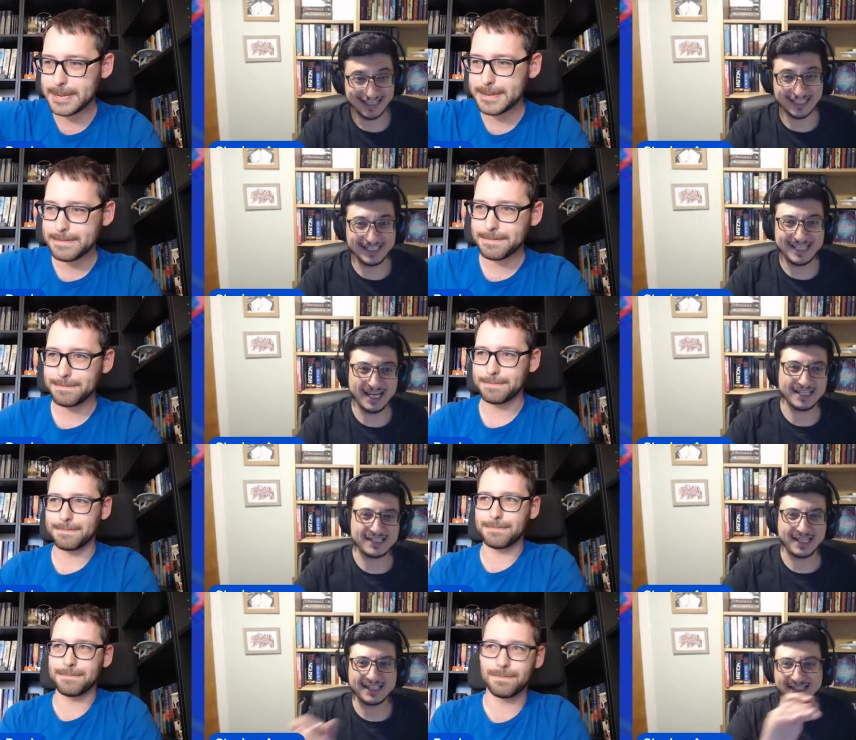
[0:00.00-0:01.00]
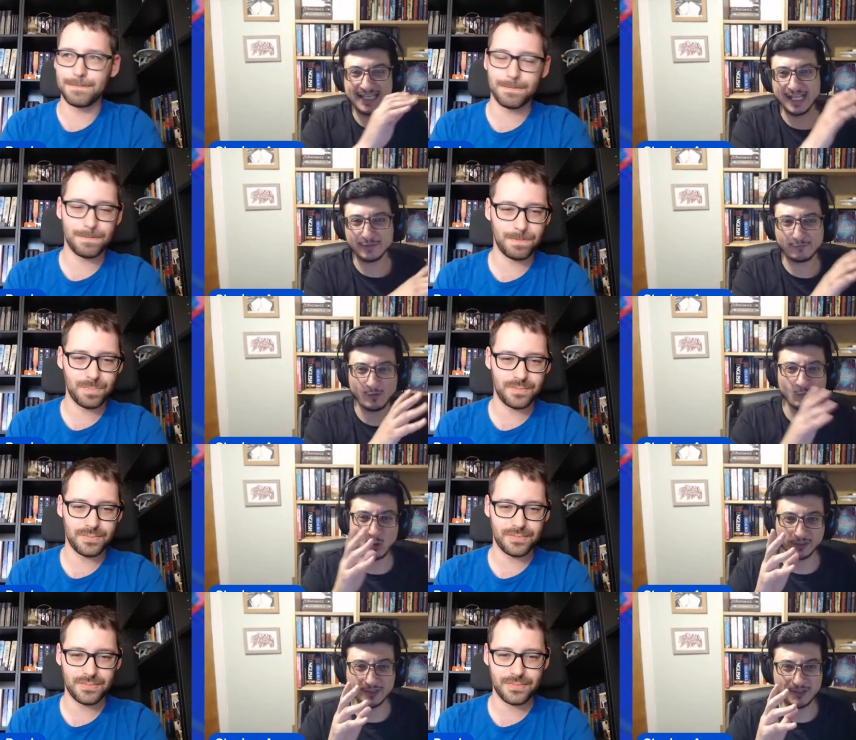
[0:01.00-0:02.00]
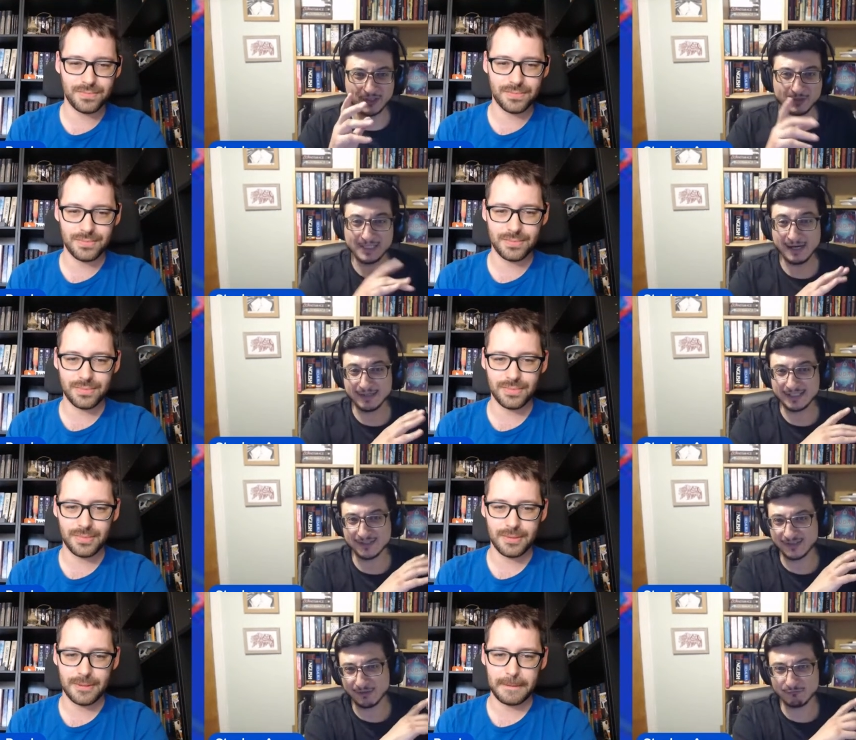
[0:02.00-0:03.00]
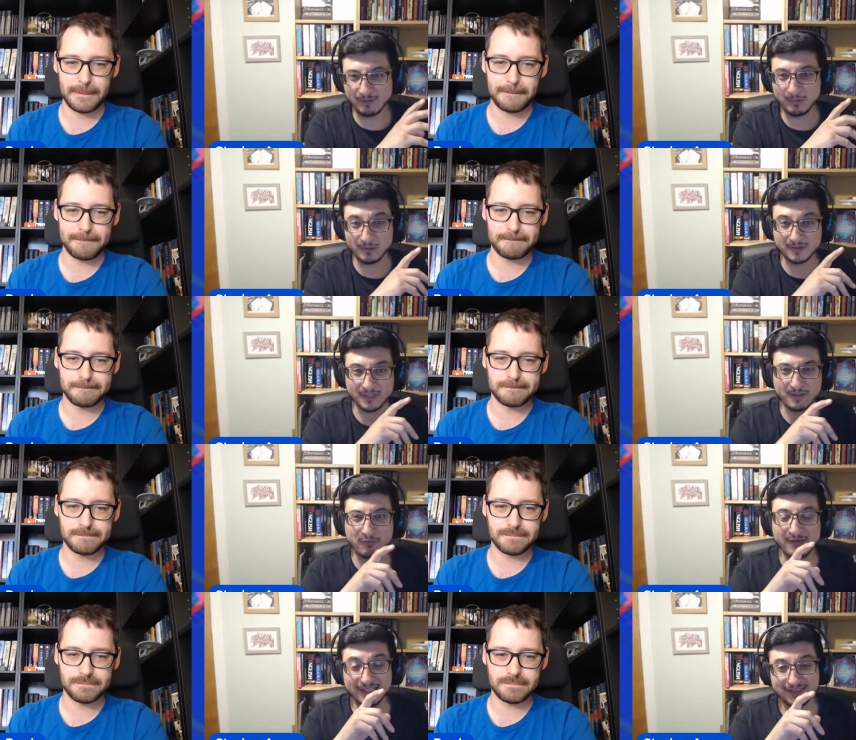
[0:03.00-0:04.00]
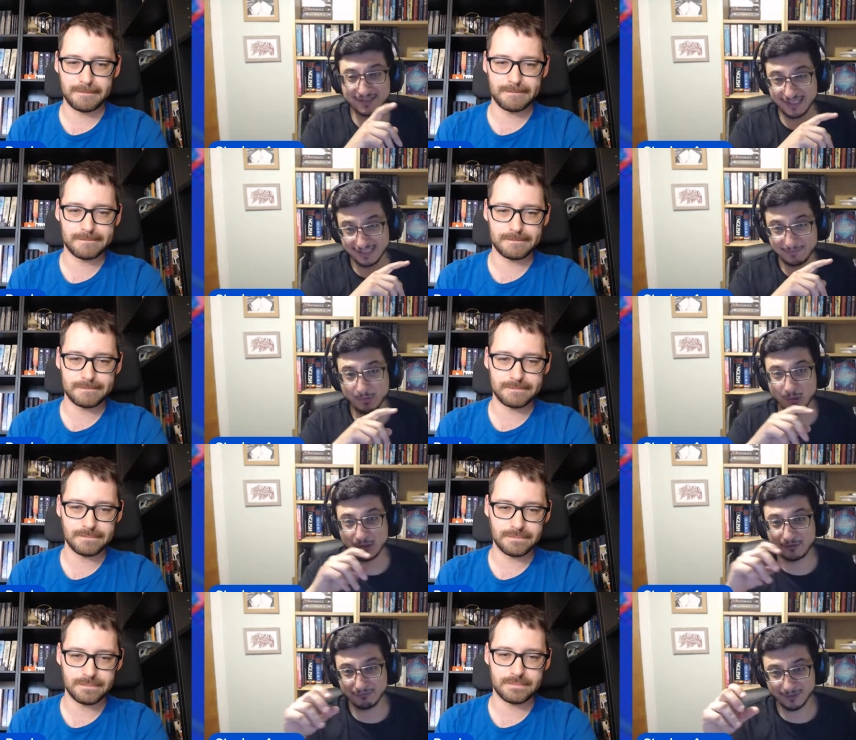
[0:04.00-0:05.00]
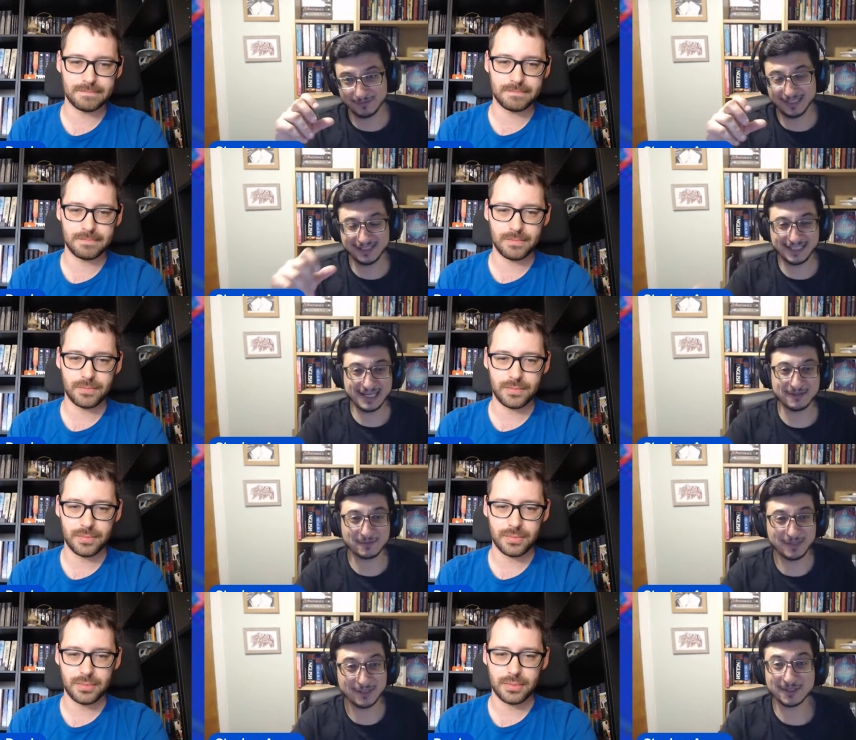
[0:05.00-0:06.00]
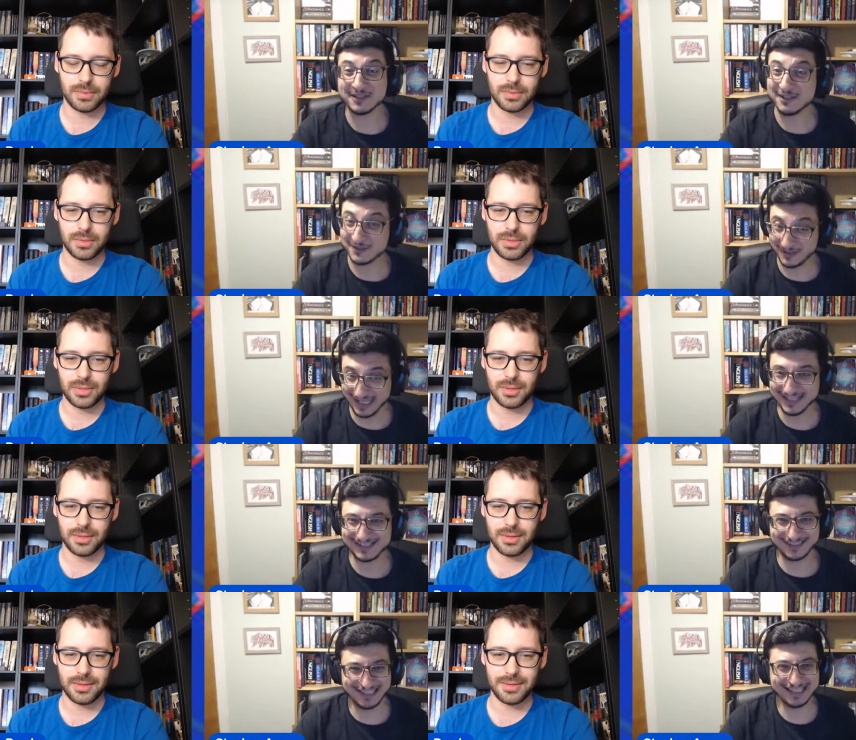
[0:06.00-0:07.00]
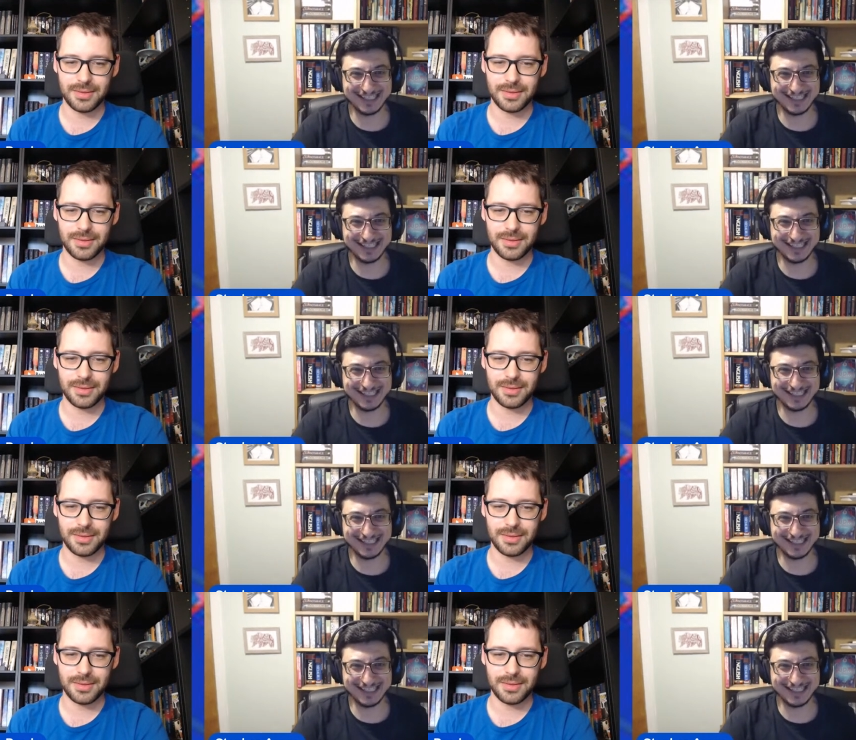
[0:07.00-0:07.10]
Speaker 1: And it ties things together from one and two characters and ripples and threads I pull through into Chaos Mage. So that's that,